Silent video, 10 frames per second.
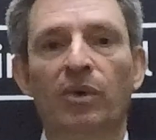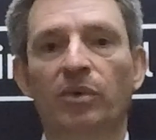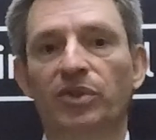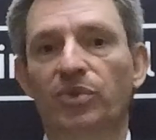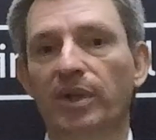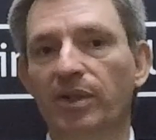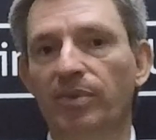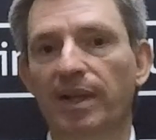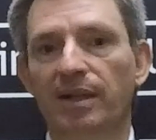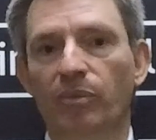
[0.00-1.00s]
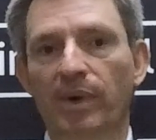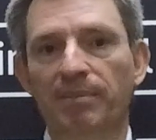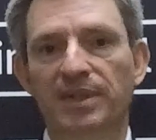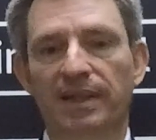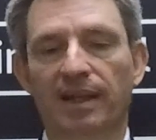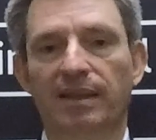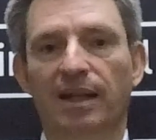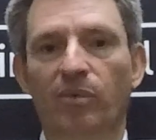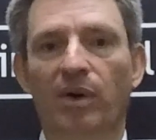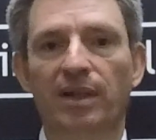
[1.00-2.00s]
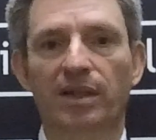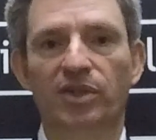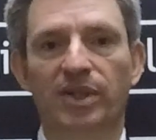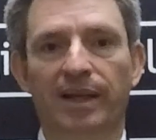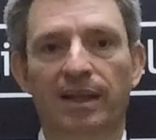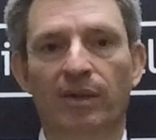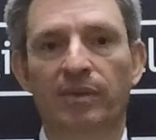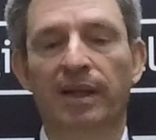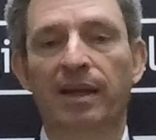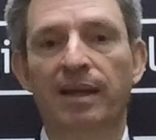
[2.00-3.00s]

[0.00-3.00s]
Well, Troy created a website that I want you to check out.